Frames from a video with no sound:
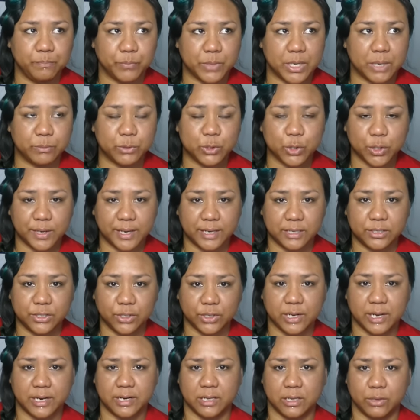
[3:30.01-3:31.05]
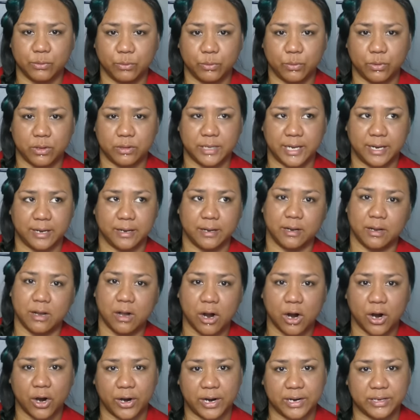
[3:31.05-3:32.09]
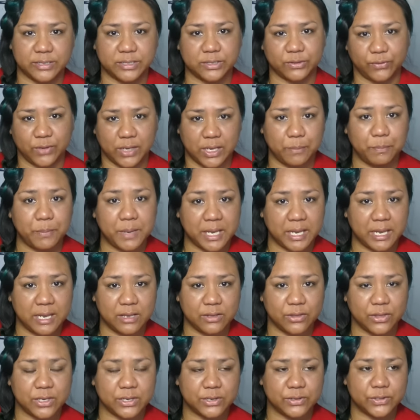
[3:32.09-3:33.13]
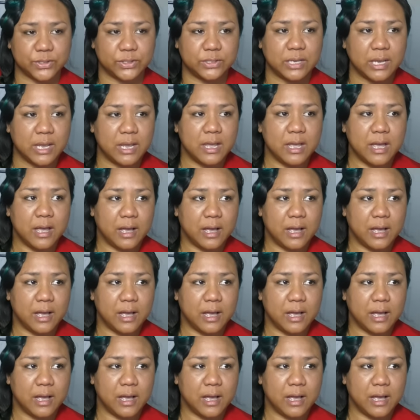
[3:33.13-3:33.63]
I'm trying to kind of like RSVP this,